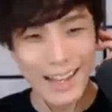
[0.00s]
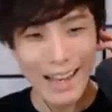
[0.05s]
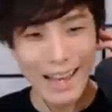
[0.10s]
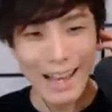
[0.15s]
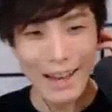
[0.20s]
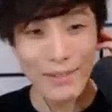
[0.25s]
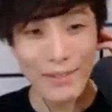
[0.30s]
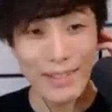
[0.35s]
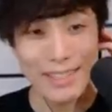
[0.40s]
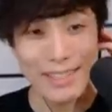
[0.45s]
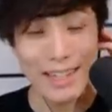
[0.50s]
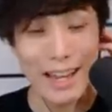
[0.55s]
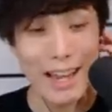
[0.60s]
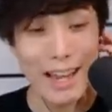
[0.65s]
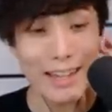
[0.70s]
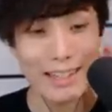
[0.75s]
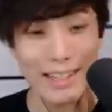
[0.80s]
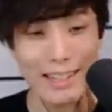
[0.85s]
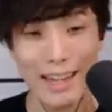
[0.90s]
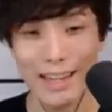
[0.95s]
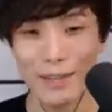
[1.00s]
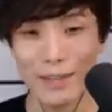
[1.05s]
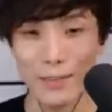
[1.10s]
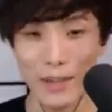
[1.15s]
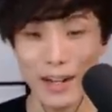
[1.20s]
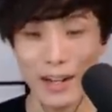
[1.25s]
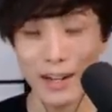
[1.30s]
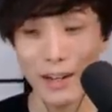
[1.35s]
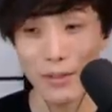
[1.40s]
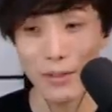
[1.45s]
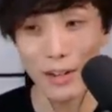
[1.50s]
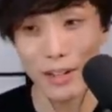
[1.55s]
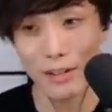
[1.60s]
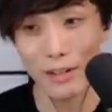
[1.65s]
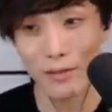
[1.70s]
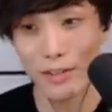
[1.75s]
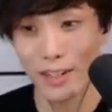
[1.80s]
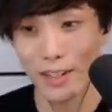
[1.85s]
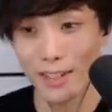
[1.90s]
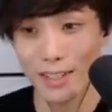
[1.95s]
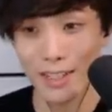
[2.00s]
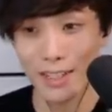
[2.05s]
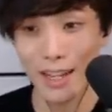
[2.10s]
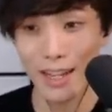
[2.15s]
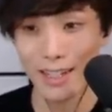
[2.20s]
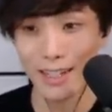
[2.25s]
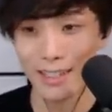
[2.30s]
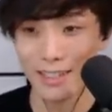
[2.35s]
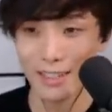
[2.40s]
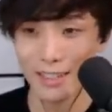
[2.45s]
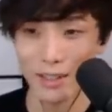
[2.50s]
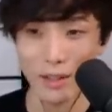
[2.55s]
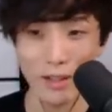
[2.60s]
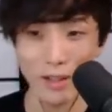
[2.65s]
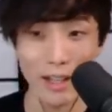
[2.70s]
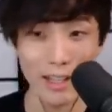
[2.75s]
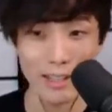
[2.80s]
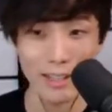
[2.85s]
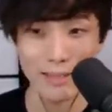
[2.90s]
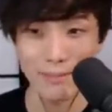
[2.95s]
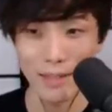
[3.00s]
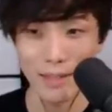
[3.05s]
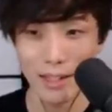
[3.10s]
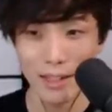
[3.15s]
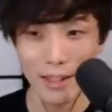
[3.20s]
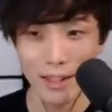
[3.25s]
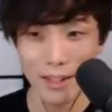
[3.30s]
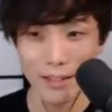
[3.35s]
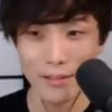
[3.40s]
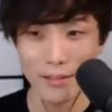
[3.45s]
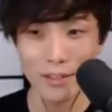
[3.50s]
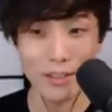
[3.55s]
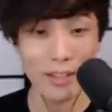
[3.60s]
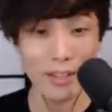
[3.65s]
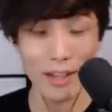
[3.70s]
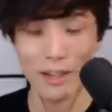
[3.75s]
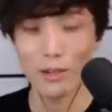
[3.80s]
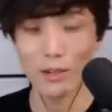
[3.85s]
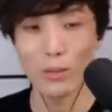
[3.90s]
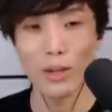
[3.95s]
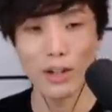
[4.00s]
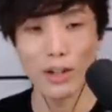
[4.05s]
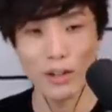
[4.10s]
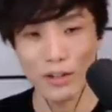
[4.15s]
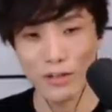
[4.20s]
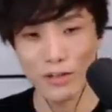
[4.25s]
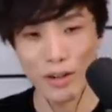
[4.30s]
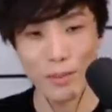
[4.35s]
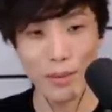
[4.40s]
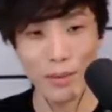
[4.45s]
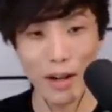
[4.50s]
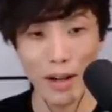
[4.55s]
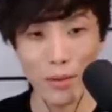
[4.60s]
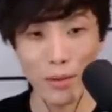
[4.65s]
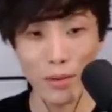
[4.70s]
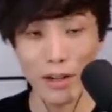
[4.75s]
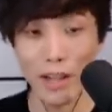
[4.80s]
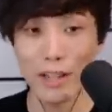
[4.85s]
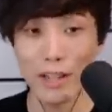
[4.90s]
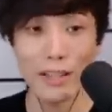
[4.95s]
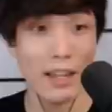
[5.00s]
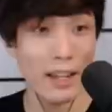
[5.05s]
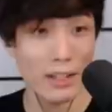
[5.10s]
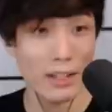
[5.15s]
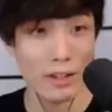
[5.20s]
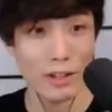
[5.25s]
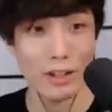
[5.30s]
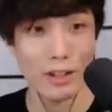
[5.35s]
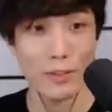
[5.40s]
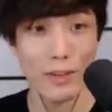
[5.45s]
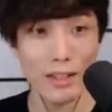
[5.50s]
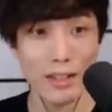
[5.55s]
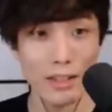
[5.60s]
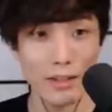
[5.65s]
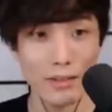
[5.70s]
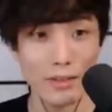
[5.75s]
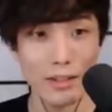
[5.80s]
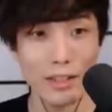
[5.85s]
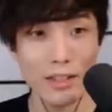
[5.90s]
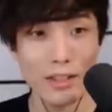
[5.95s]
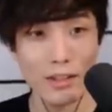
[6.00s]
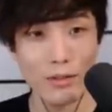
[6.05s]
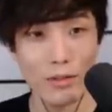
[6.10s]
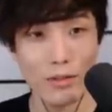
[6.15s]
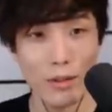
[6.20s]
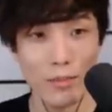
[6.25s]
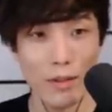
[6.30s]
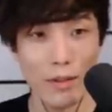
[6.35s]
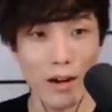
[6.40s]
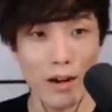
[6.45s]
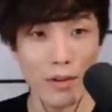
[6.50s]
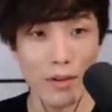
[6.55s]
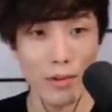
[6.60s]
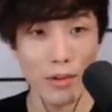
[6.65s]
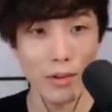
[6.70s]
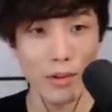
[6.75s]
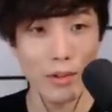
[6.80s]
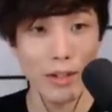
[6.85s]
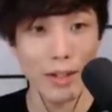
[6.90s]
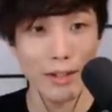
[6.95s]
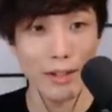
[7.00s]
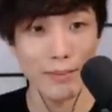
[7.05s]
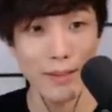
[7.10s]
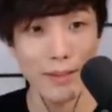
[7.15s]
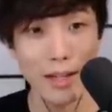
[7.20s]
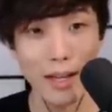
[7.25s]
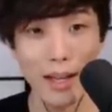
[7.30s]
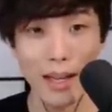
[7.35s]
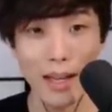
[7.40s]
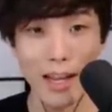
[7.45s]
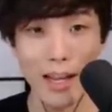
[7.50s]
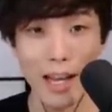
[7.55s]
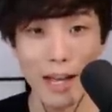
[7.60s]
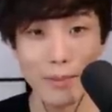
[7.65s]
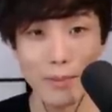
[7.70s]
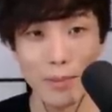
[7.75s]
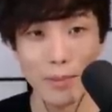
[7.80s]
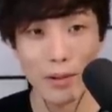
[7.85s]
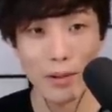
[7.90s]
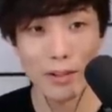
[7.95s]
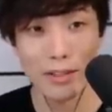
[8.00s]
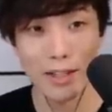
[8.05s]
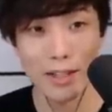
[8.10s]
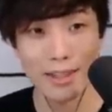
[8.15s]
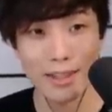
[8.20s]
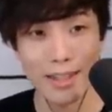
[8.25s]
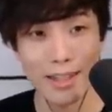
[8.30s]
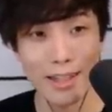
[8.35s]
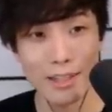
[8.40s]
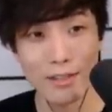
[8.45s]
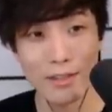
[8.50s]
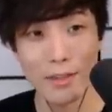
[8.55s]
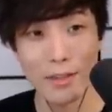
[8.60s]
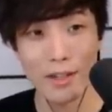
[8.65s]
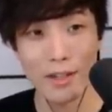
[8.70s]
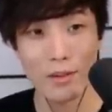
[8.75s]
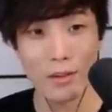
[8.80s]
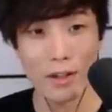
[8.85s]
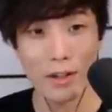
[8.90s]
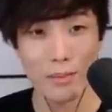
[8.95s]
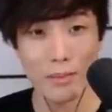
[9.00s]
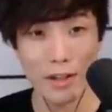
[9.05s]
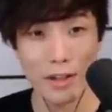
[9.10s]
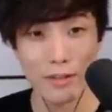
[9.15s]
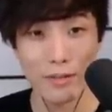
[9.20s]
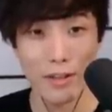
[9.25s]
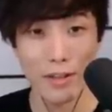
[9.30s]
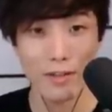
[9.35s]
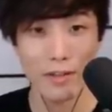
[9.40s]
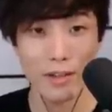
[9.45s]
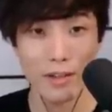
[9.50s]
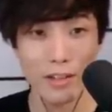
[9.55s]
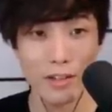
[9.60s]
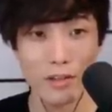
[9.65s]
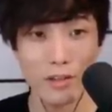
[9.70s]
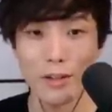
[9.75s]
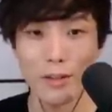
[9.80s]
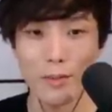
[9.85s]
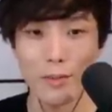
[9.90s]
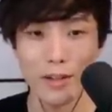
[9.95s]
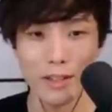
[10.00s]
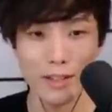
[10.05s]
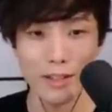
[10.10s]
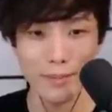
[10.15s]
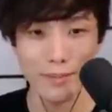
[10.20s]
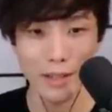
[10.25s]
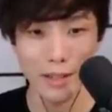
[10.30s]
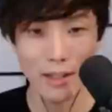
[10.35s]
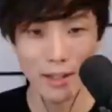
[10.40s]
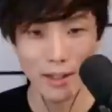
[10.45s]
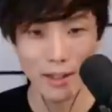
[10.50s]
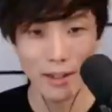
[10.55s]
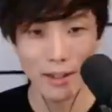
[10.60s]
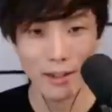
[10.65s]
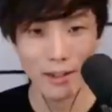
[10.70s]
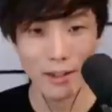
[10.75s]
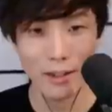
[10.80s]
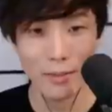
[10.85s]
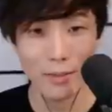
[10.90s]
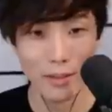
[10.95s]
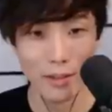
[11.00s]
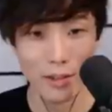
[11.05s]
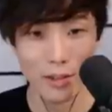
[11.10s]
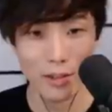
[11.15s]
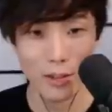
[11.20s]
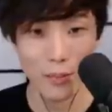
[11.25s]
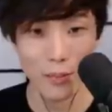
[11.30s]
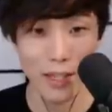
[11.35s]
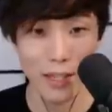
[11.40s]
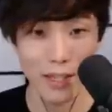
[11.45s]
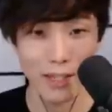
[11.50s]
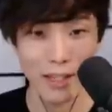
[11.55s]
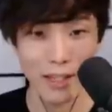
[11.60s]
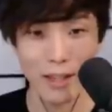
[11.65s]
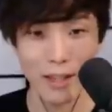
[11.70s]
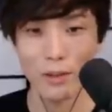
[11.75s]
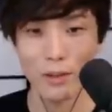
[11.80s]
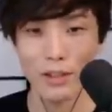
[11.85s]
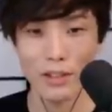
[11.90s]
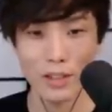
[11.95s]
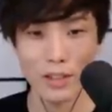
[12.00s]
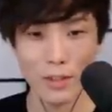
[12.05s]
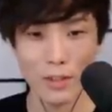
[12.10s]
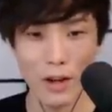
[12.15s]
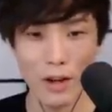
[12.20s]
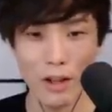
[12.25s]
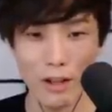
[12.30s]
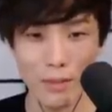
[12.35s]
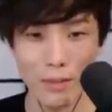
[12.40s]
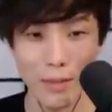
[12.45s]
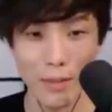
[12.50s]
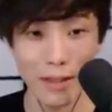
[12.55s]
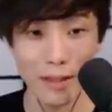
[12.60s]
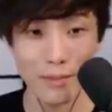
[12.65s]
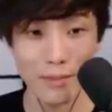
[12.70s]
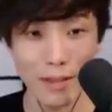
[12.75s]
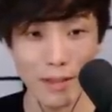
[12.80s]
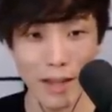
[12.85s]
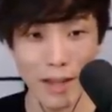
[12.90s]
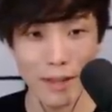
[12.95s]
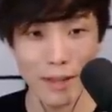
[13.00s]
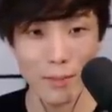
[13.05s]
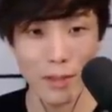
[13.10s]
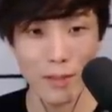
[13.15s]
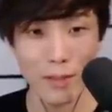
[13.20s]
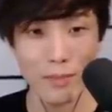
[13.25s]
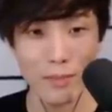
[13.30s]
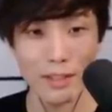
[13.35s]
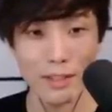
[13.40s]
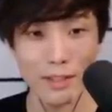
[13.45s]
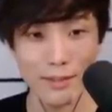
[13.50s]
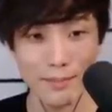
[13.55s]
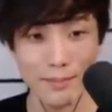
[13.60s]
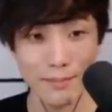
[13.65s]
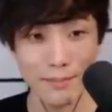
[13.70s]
I wish I had a cake, but I never can finish cakes. So, like, feels kind of weird if I buy one. And cakes are expensive. This is from Haruka. Happy birthday. Thanks for being one of my favorite streamers. Oh, there's me with a smaller me. And Bimbus.